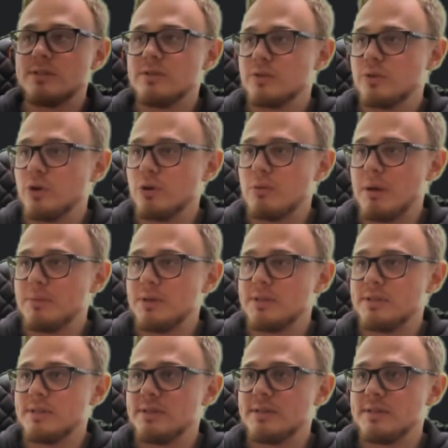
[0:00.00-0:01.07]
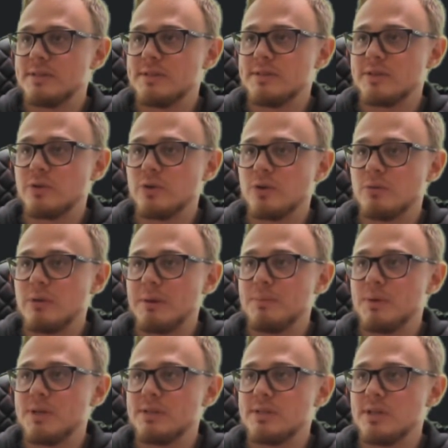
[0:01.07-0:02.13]
Google My Business, this is the Google My
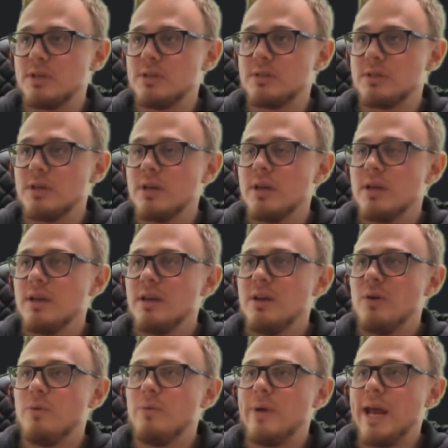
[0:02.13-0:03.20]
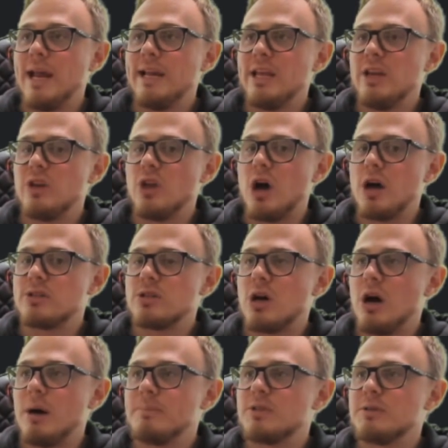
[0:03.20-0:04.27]
Business. Really not
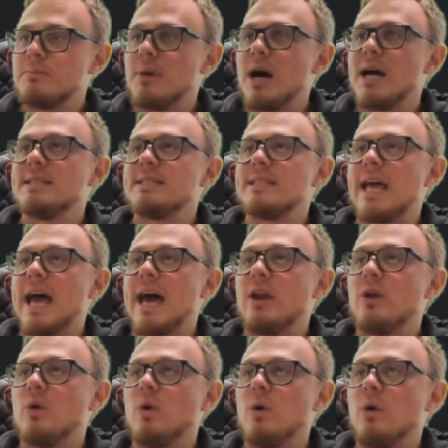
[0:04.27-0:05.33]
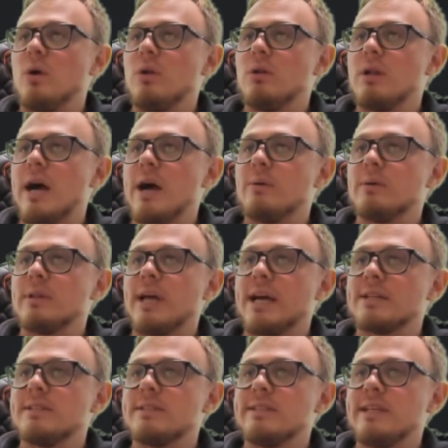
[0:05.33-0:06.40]
optimized at all. I would
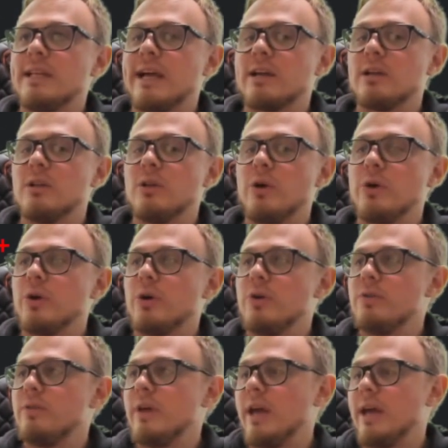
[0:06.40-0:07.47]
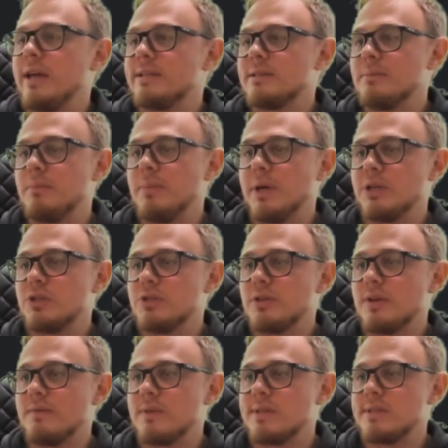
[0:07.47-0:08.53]
like to see like a logo there, some pictures
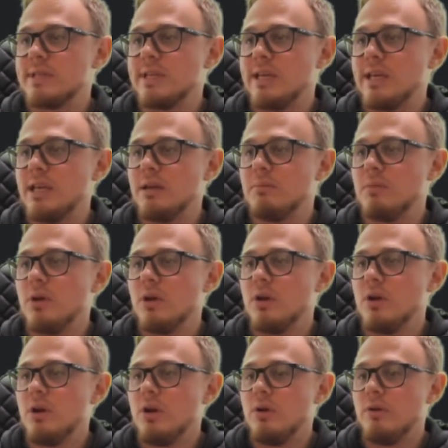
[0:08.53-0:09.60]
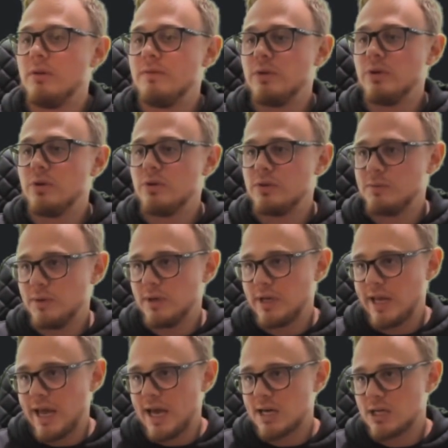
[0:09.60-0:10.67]
of the team, reviews. We could
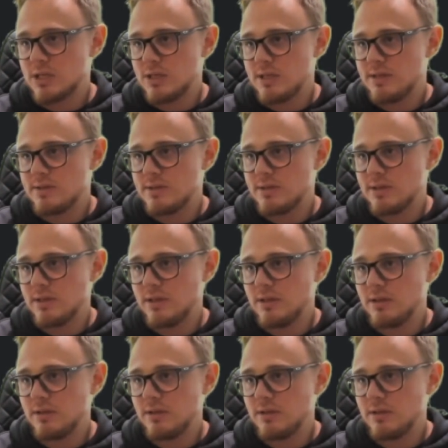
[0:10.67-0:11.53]
actually see